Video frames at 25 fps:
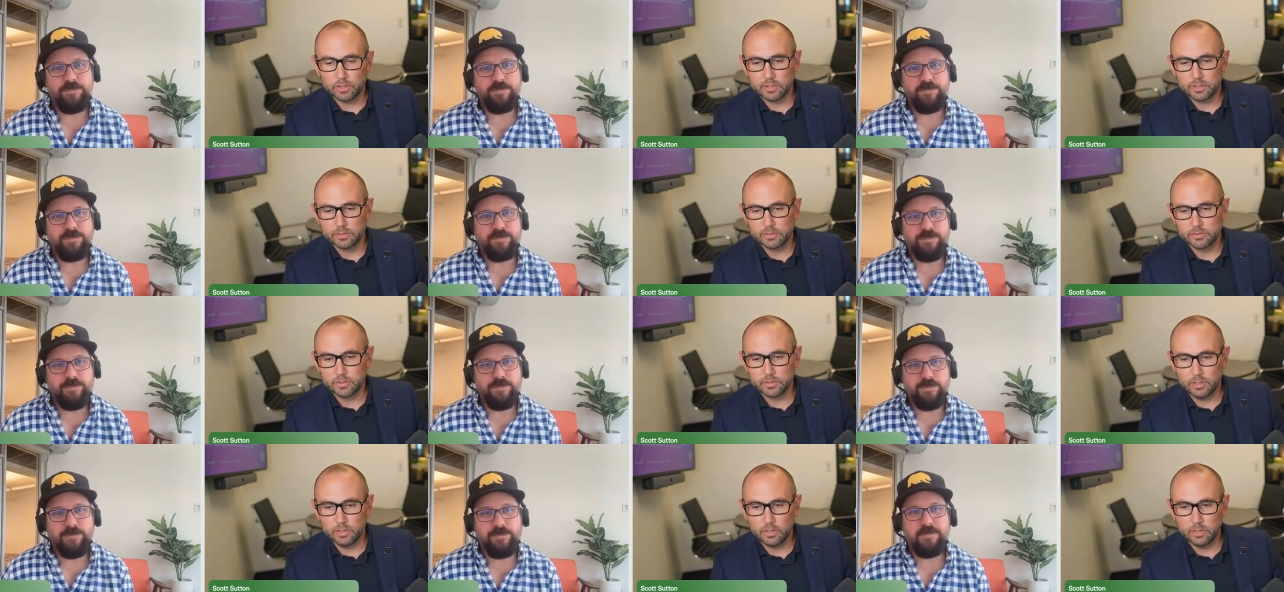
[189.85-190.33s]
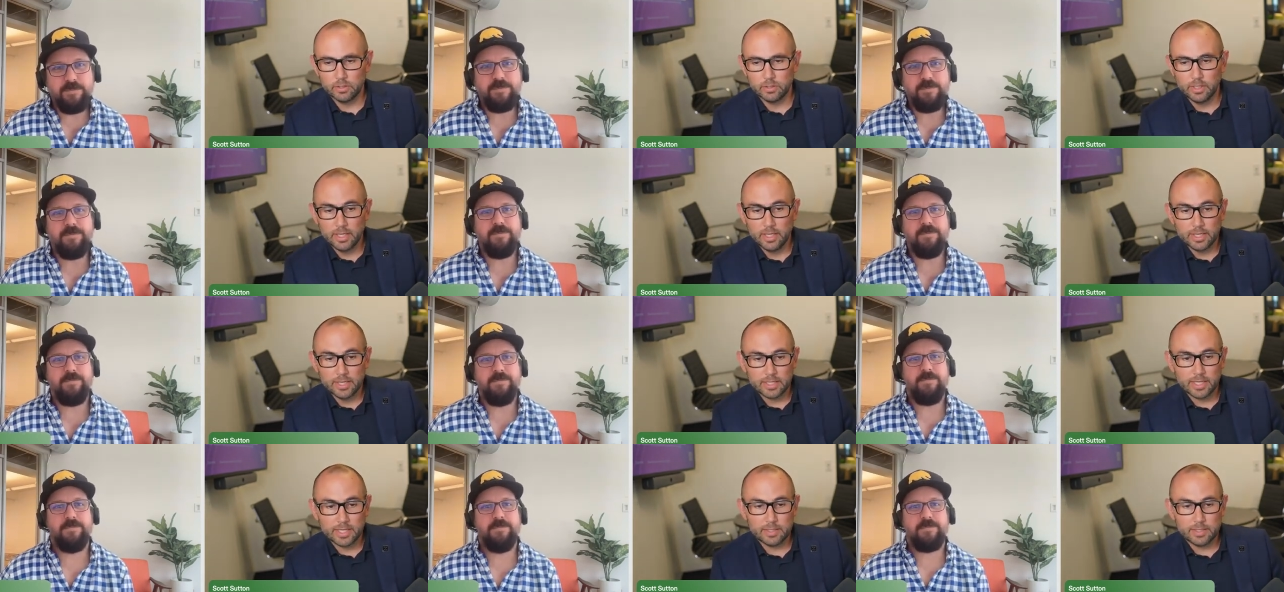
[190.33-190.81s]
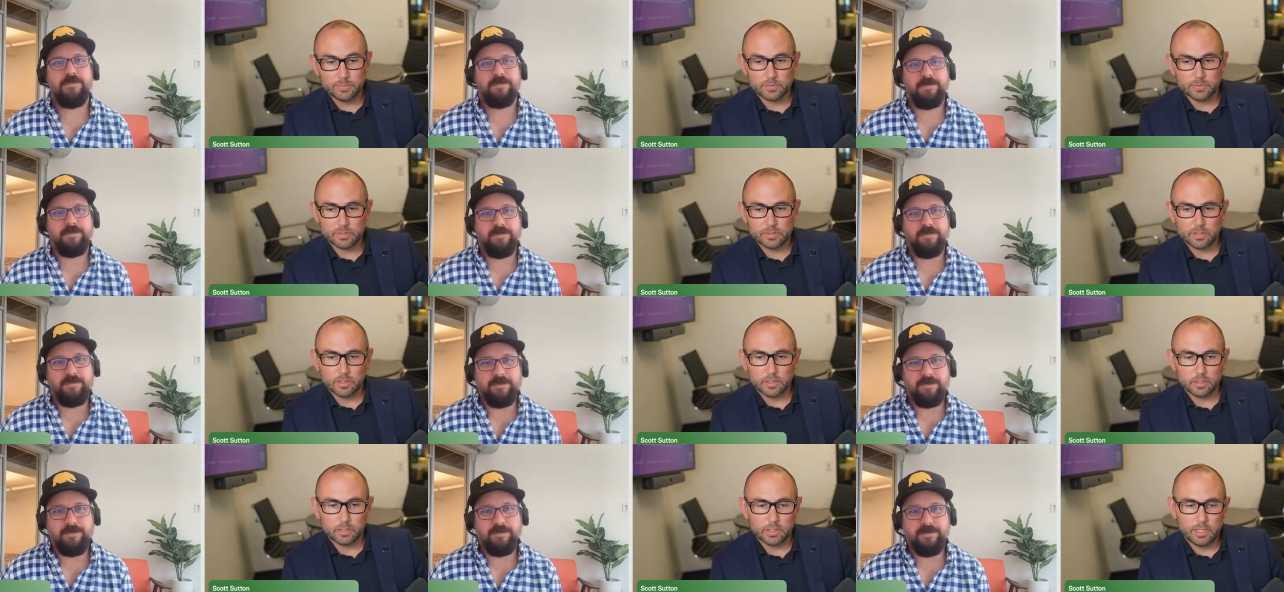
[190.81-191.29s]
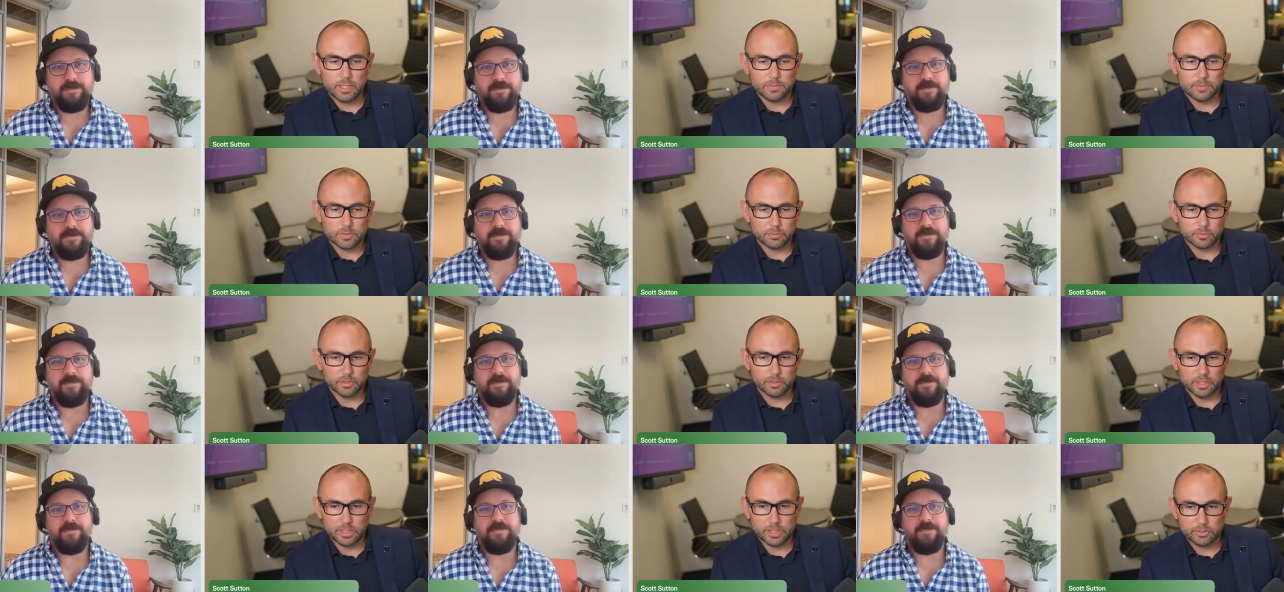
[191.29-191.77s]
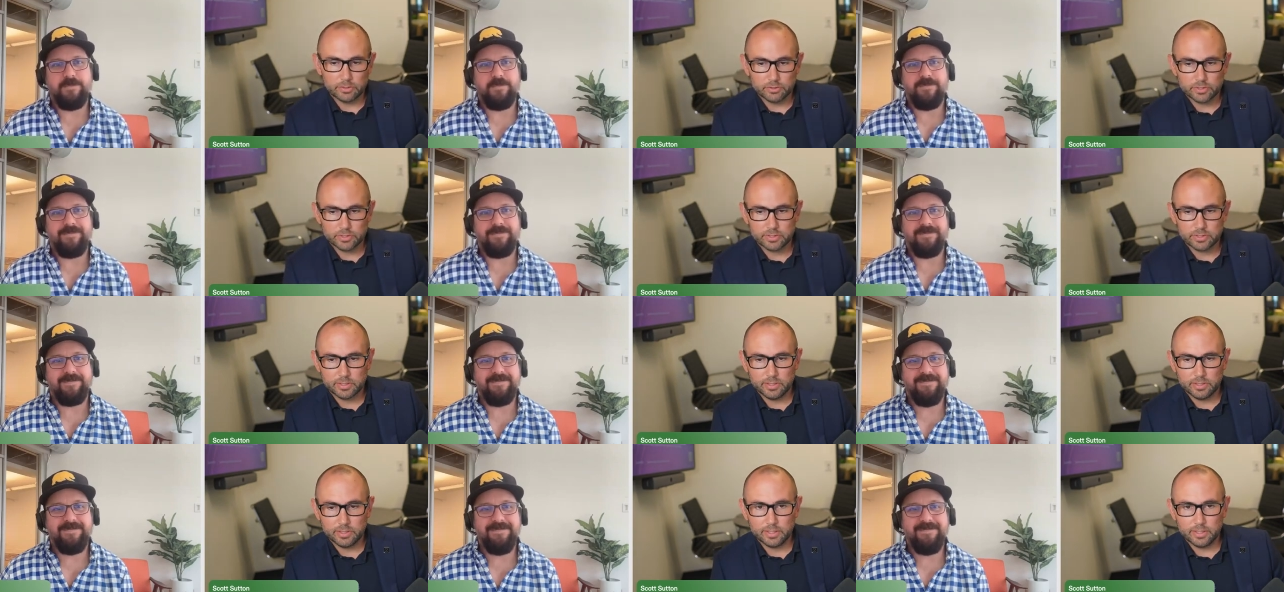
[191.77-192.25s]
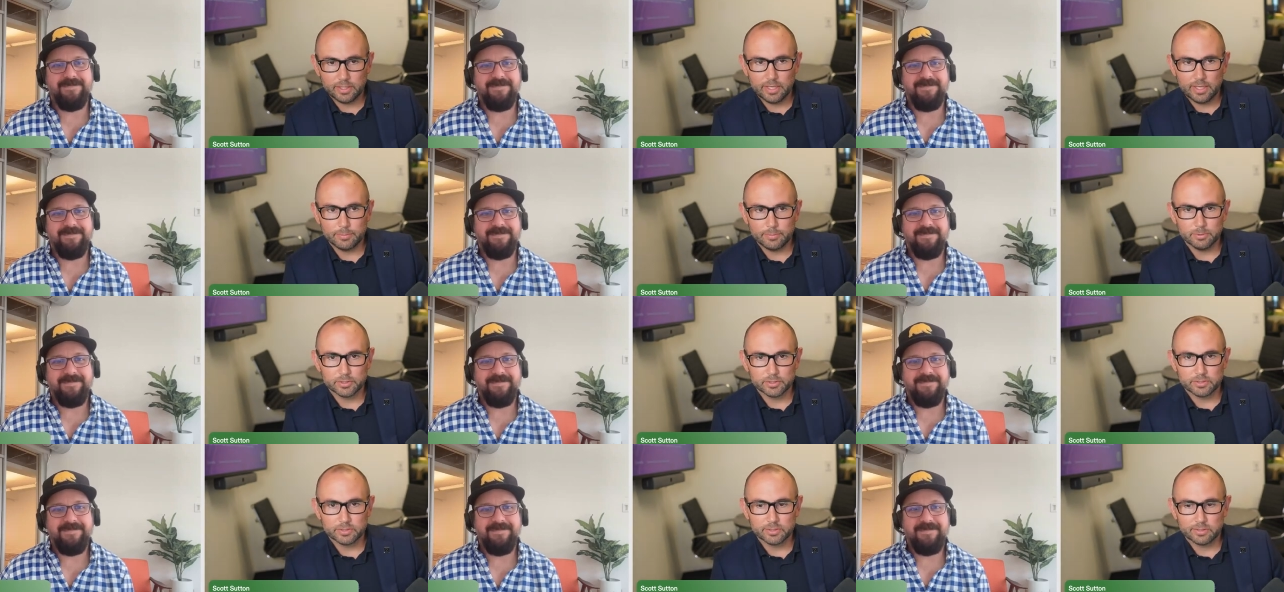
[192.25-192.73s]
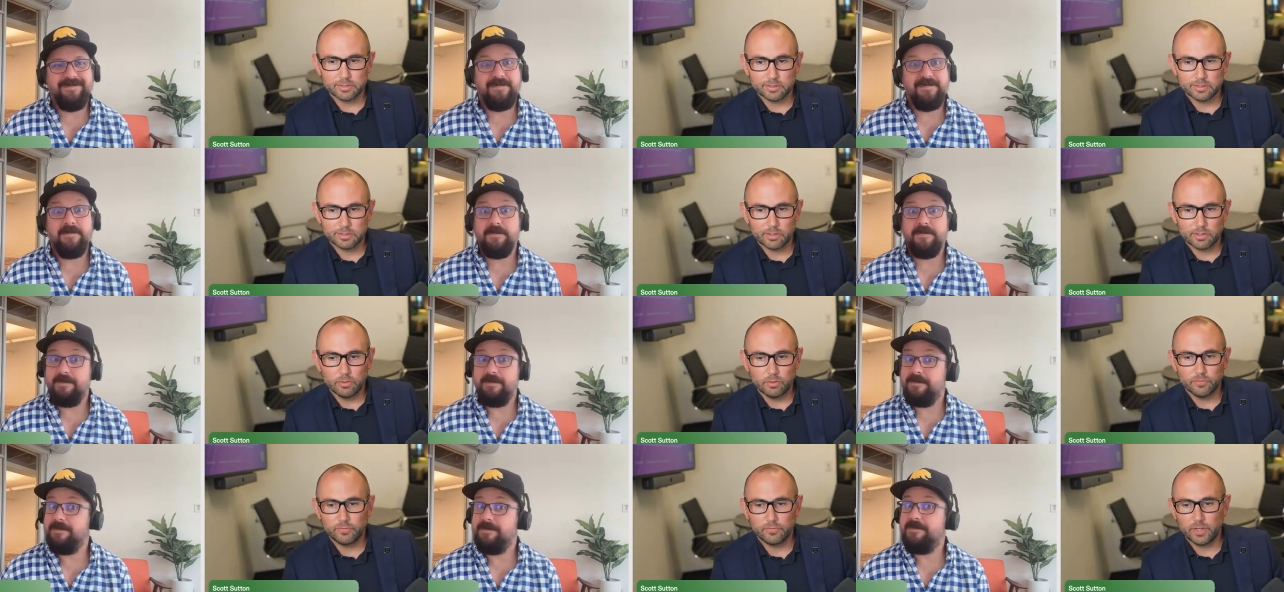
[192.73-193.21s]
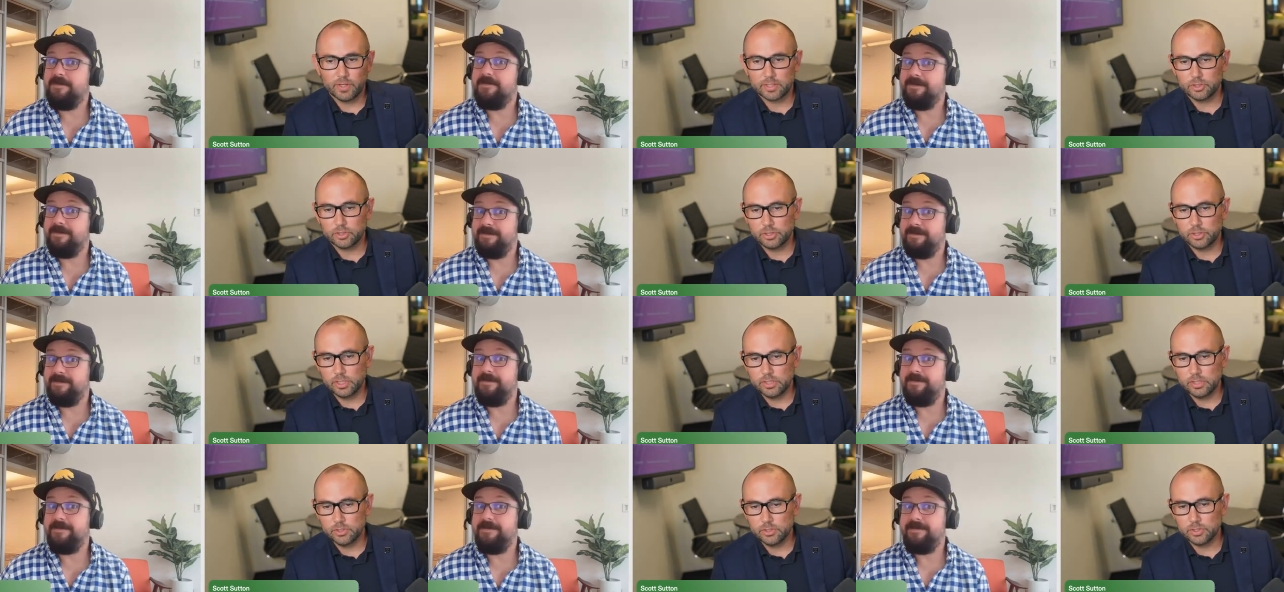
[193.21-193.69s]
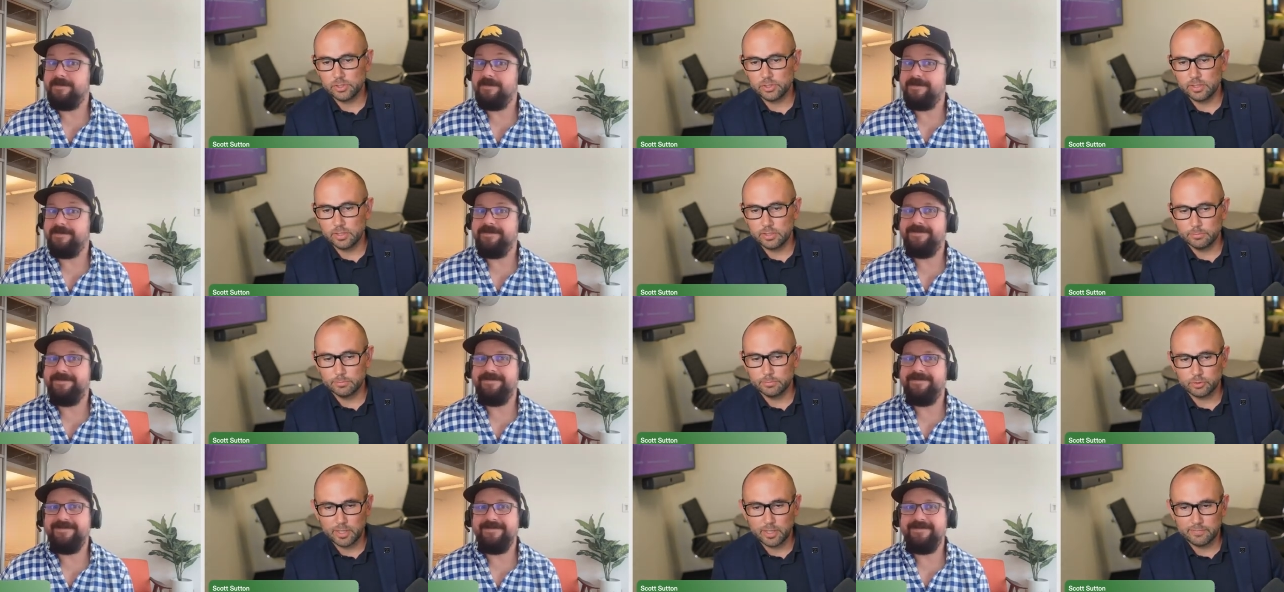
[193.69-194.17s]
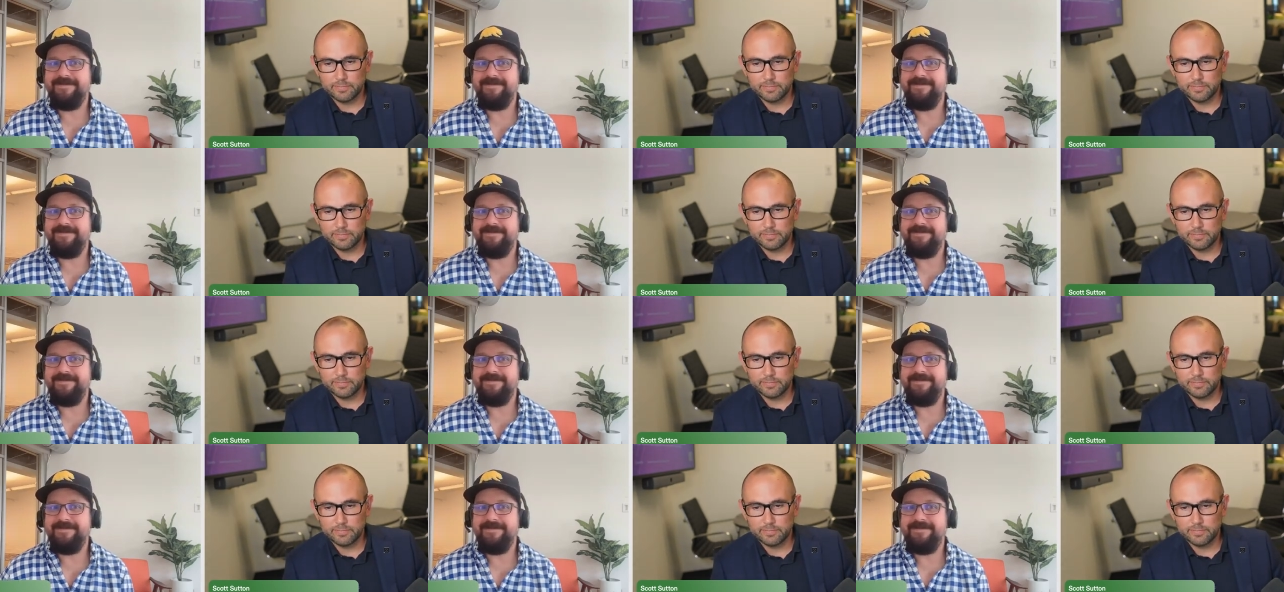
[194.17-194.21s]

Speaker 1: So keeps keeps it really interesting and able to go affect change and help drive the